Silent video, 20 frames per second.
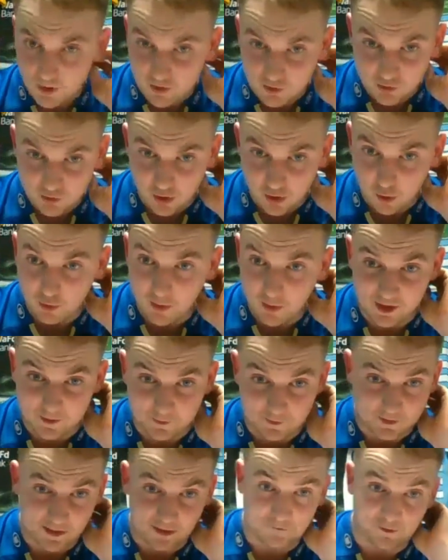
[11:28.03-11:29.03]
Women's
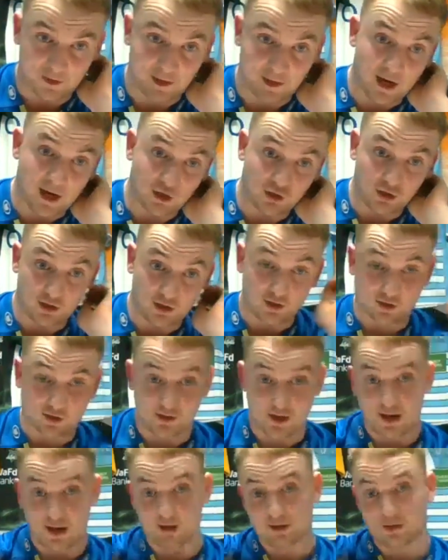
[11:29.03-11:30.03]
Pacific Nations
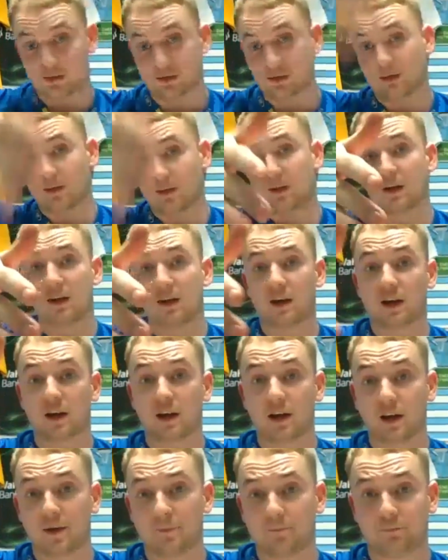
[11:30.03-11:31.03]
and
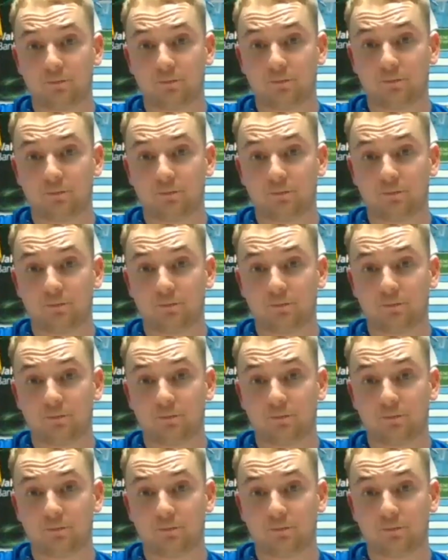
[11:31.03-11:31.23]
the